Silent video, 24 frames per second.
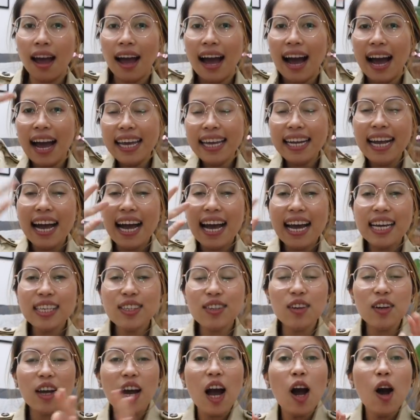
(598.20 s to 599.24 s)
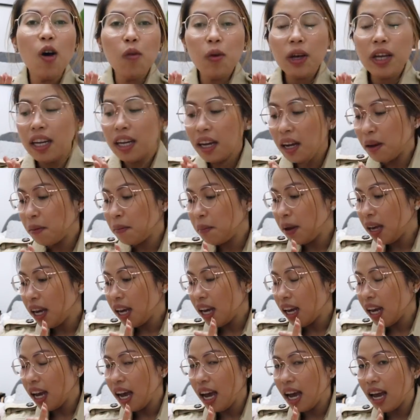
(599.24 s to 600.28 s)
Hi guys, so naka-uwi na
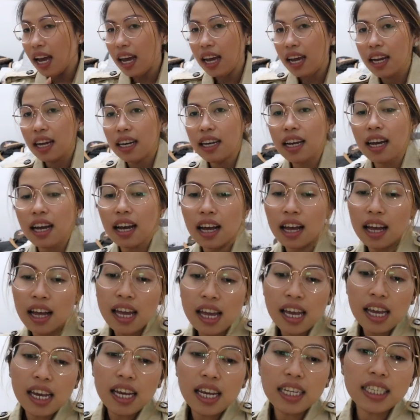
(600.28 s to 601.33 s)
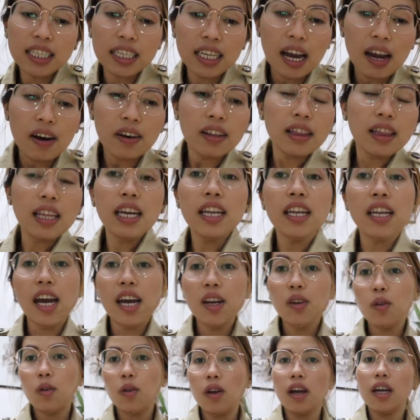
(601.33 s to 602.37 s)
kami and It's currently
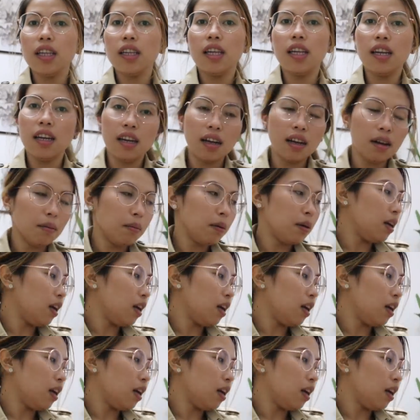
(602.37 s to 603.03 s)
9 o'clock na ng gabi,